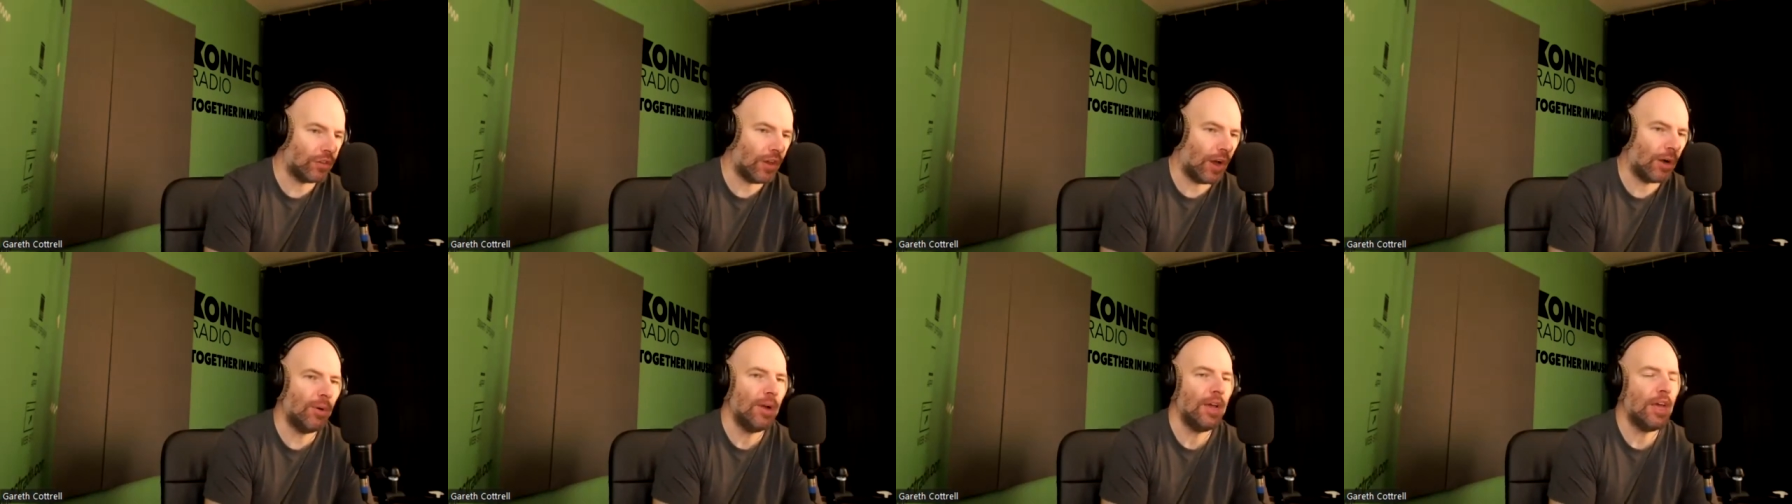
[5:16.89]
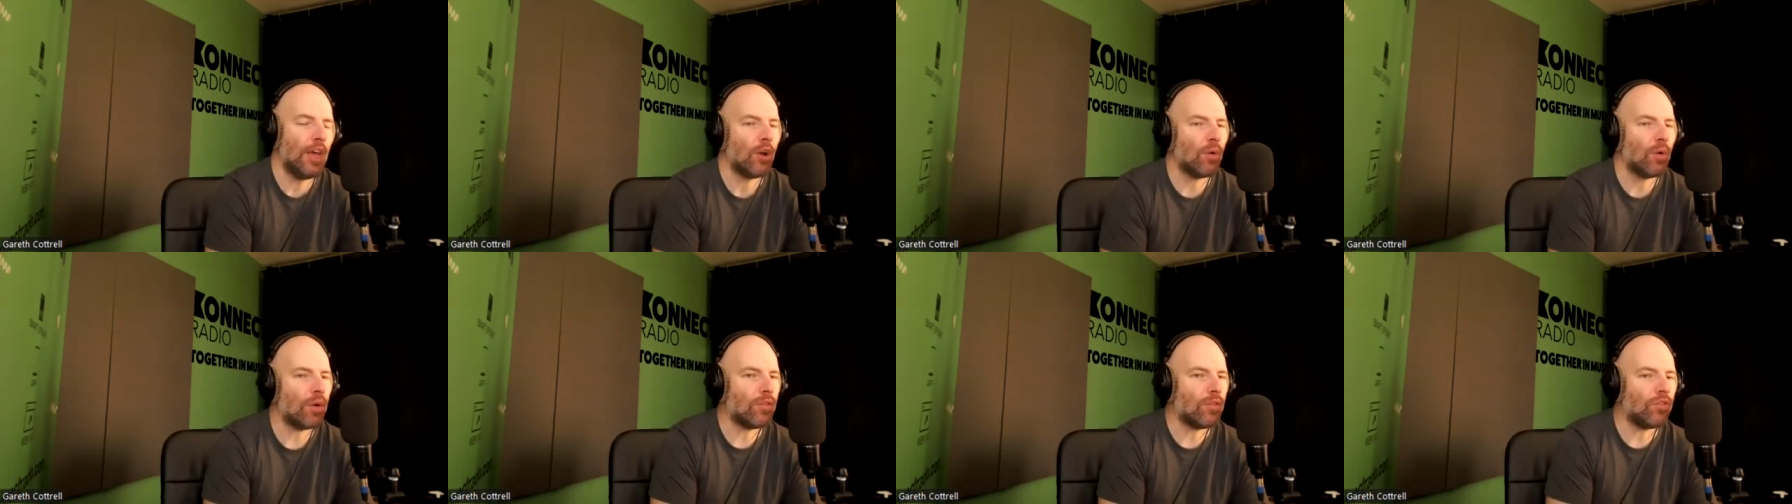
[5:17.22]
So,
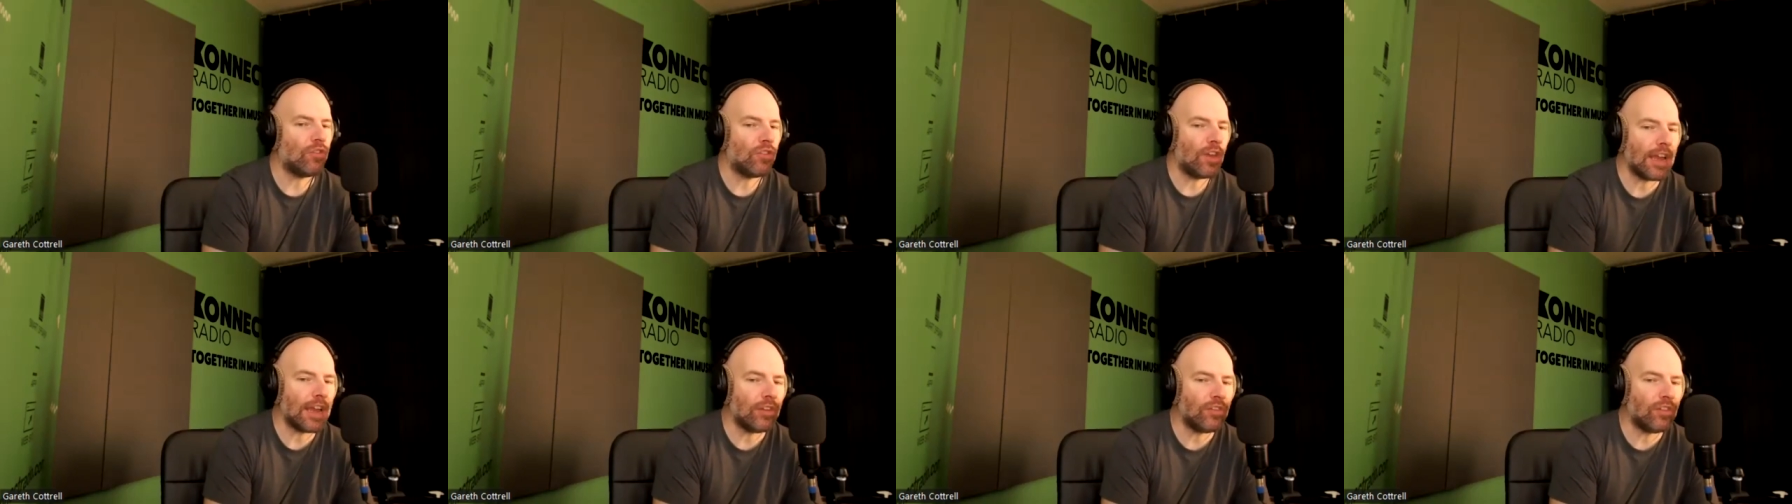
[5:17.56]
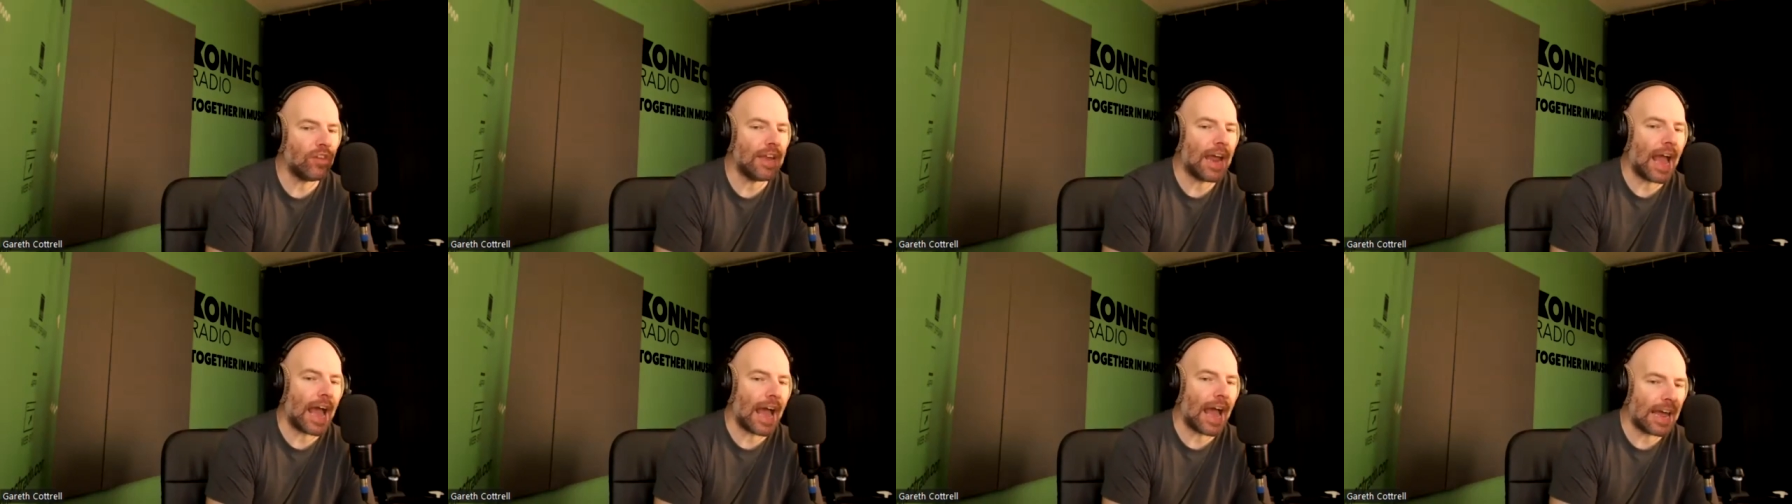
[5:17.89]
we've
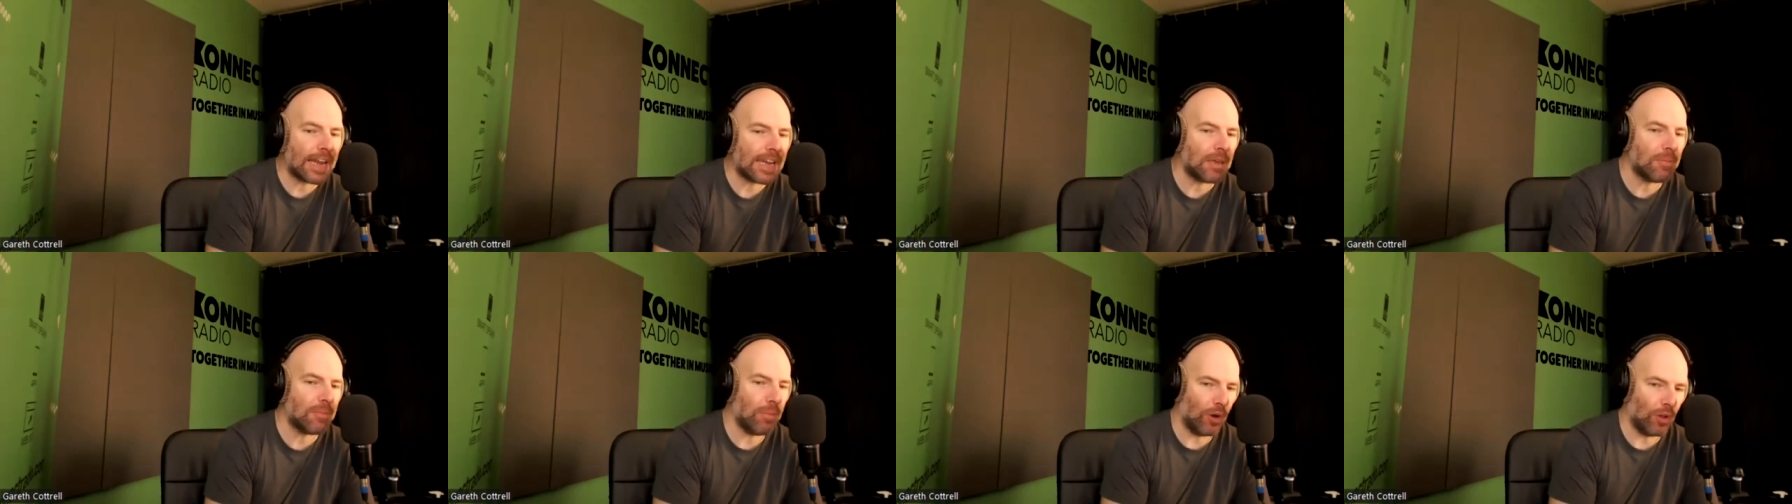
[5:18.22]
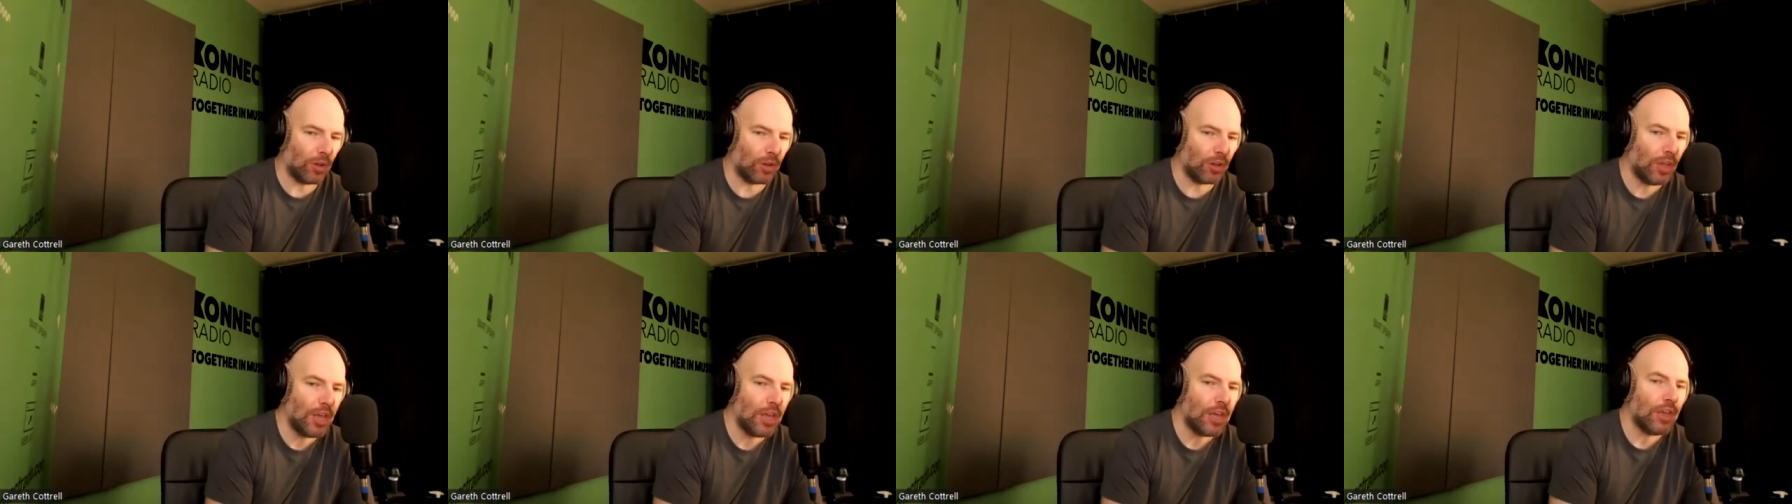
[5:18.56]
changed an
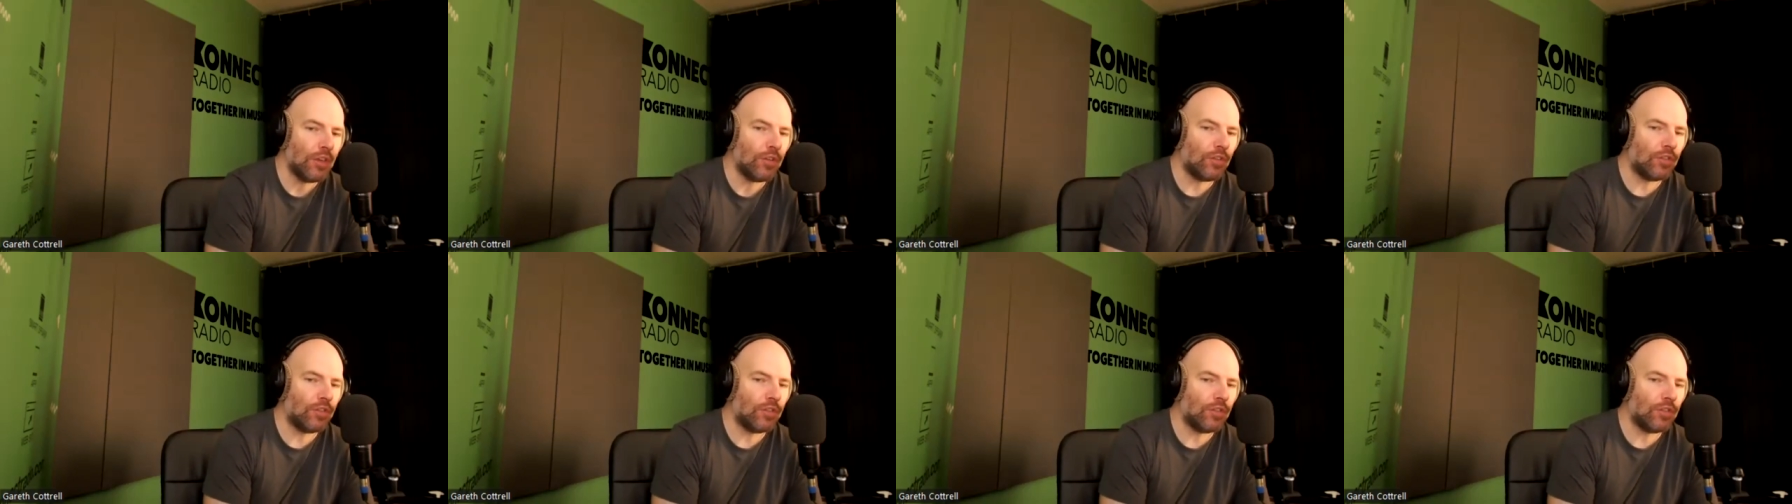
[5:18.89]
animal